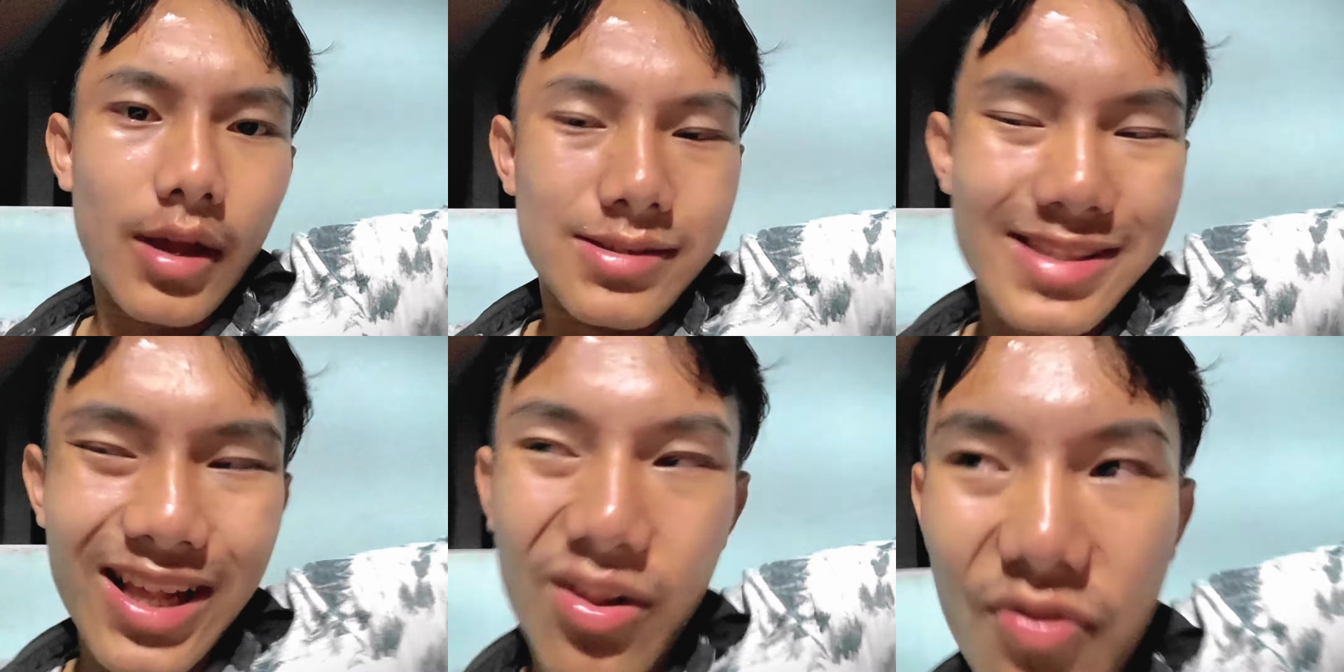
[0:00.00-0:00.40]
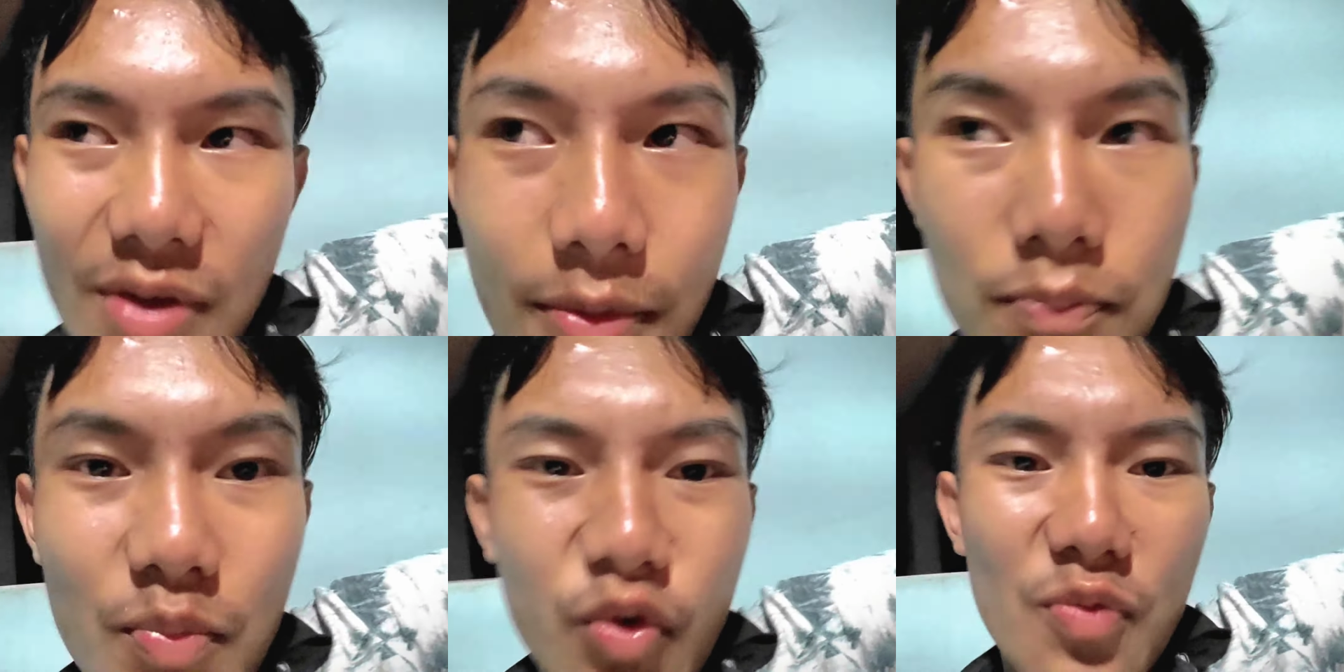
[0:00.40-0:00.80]
And
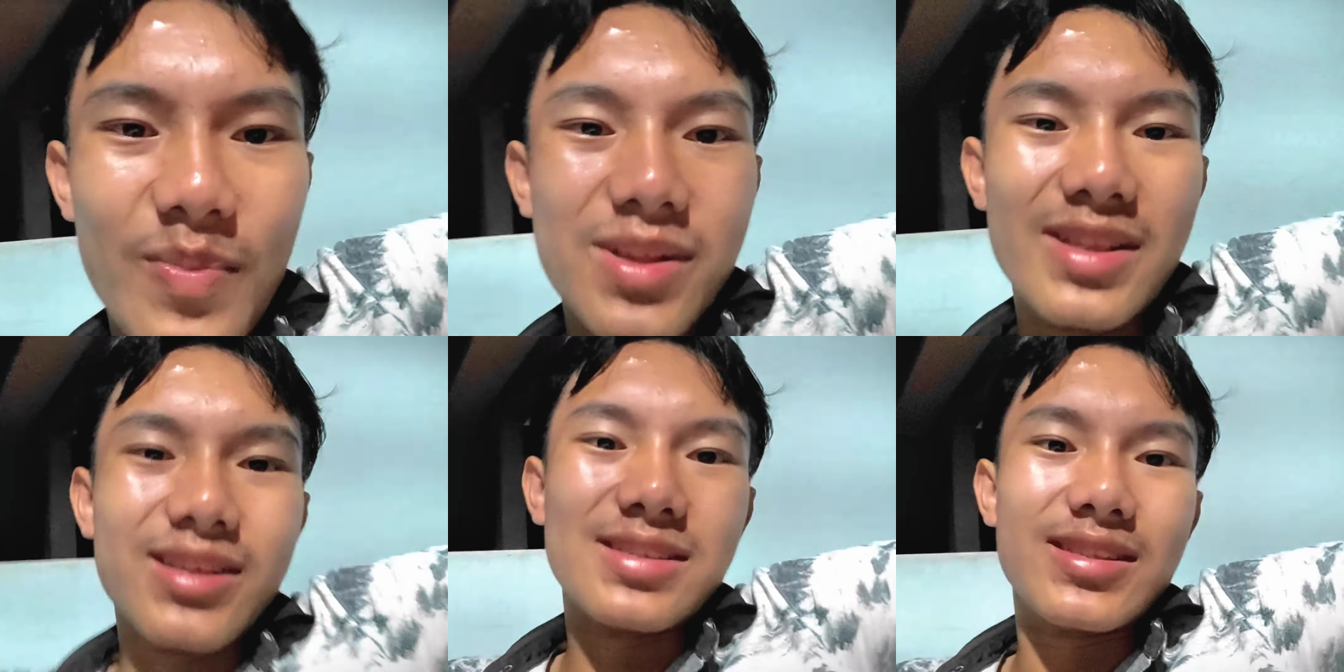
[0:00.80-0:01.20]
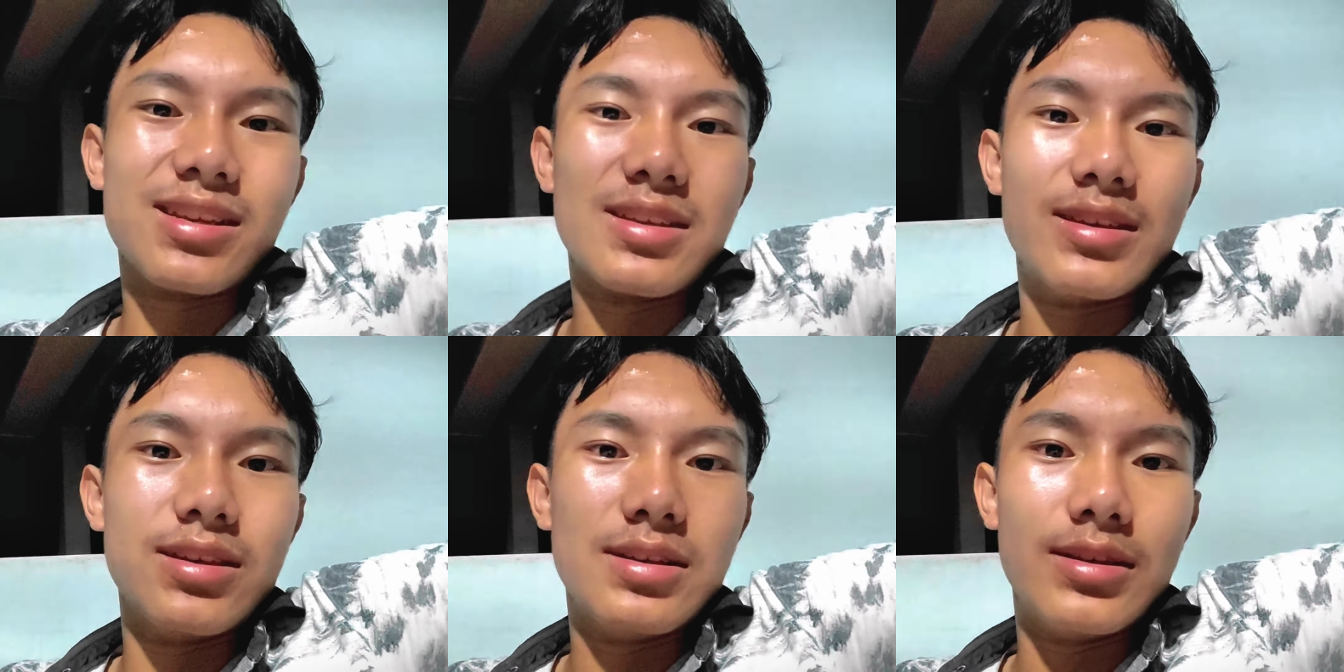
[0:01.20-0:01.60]
self improvement is
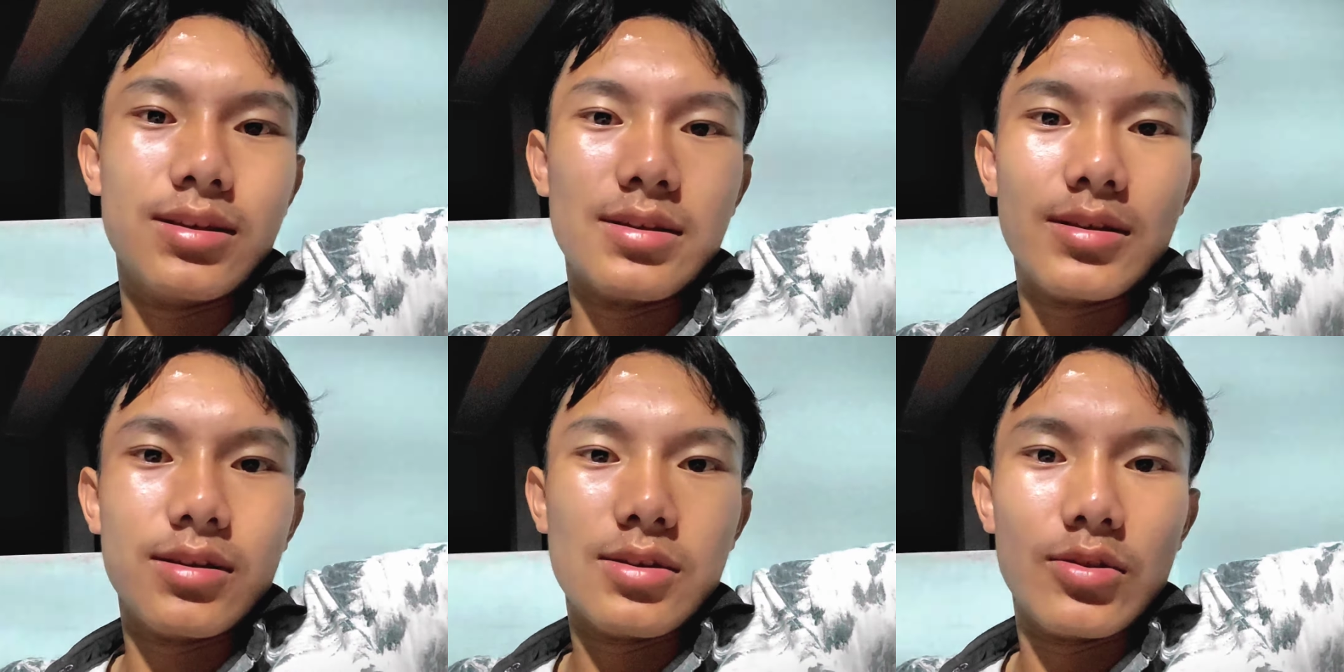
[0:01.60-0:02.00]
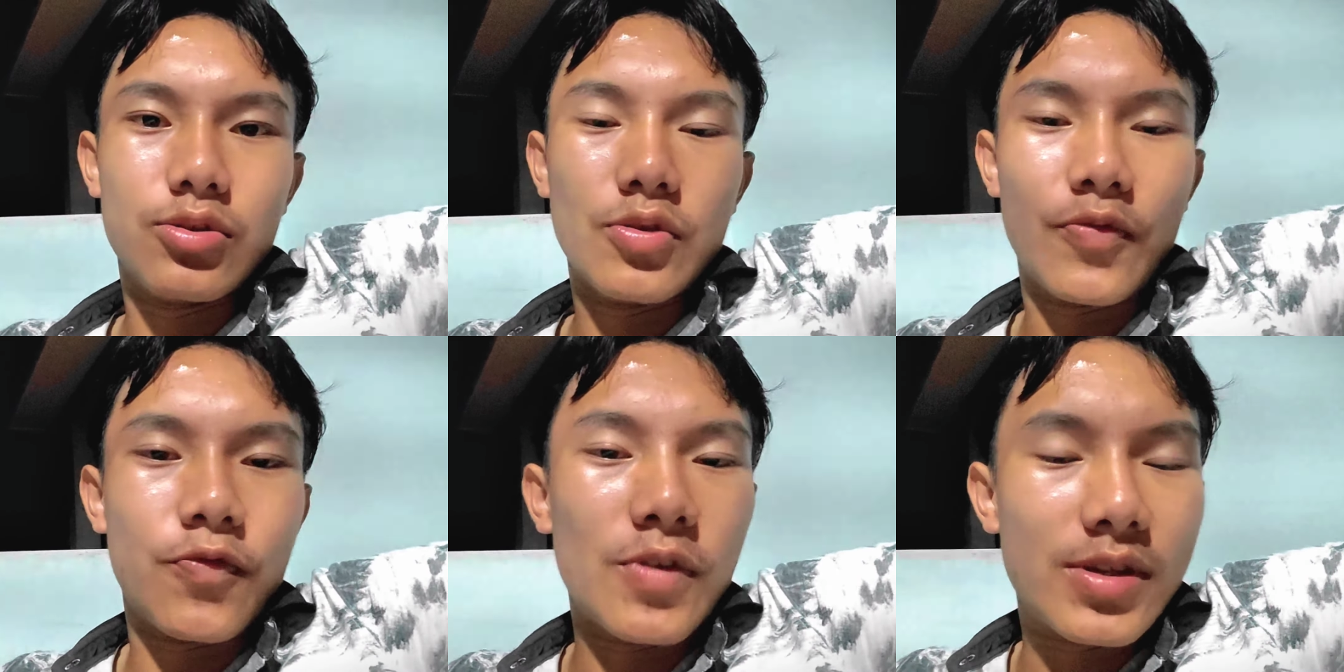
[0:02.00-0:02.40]
the key
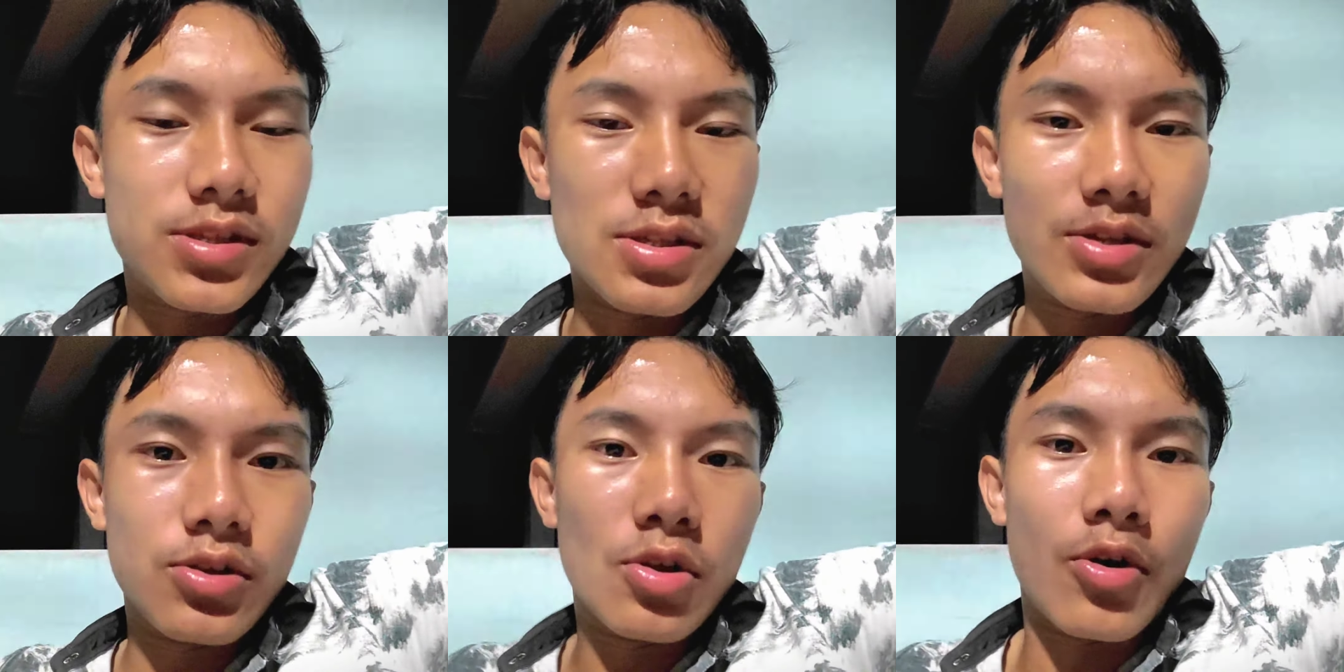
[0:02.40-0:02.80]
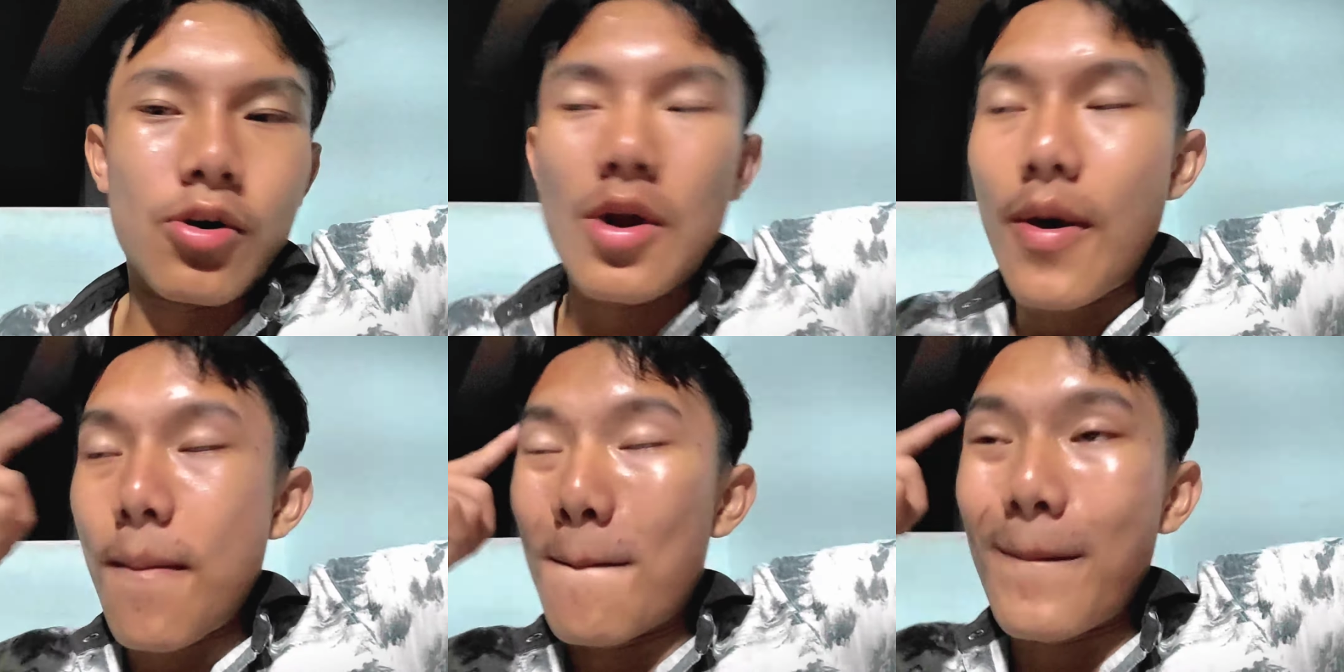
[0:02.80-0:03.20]
to fixing
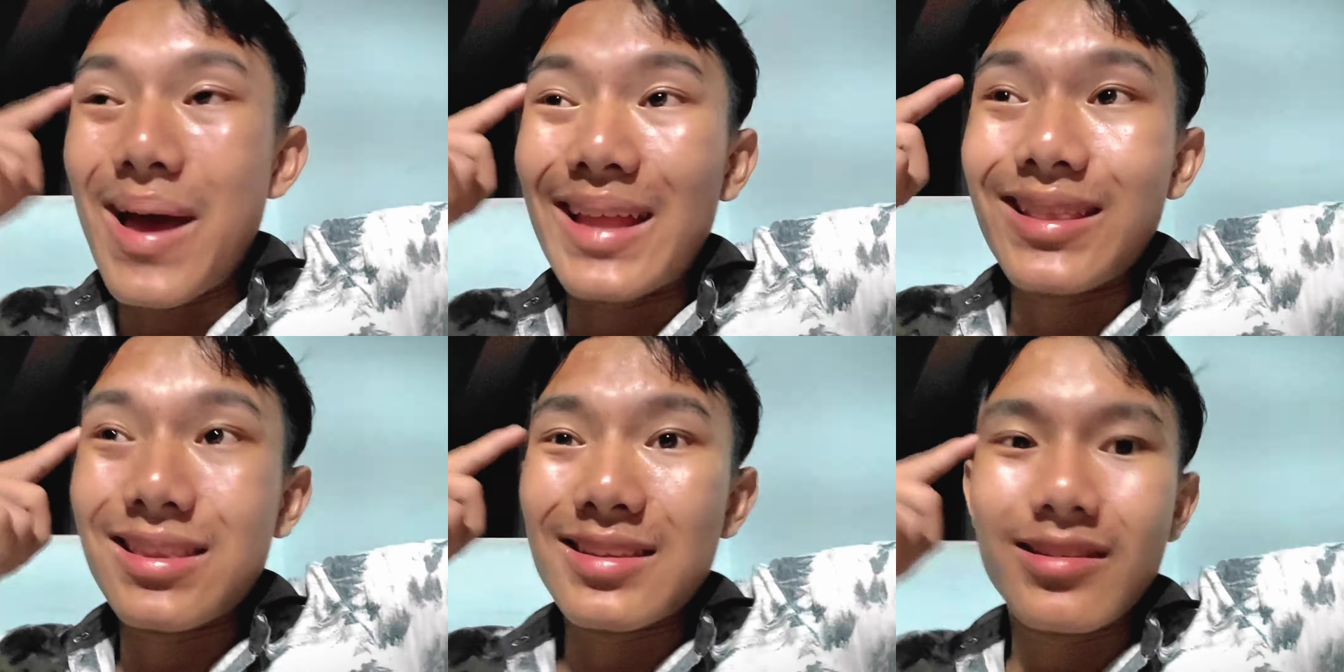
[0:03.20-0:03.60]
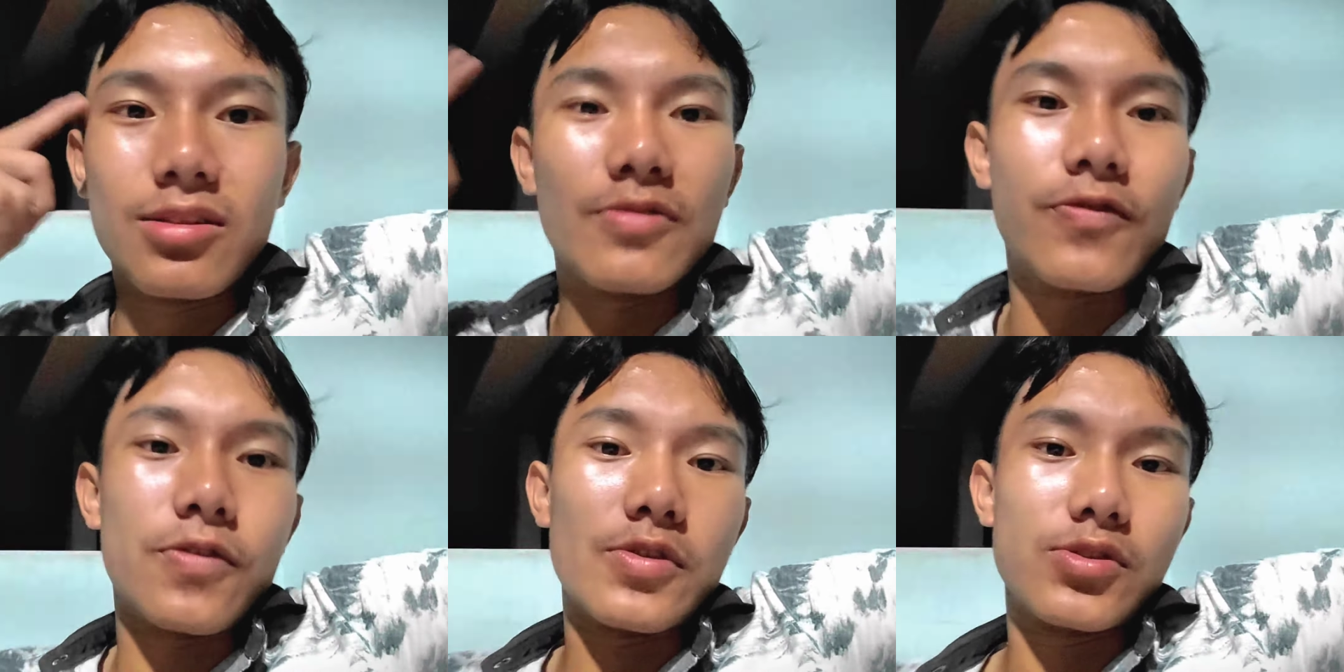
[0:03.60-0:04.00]
your
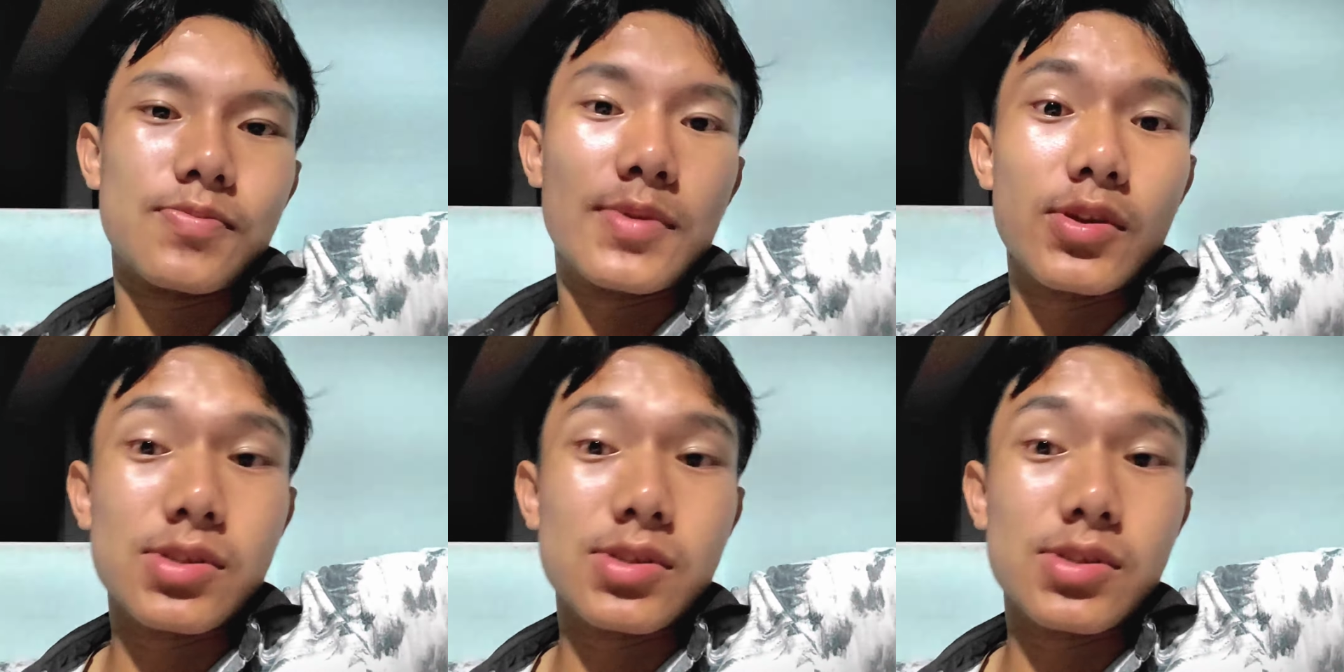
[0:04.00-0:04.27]
mental first.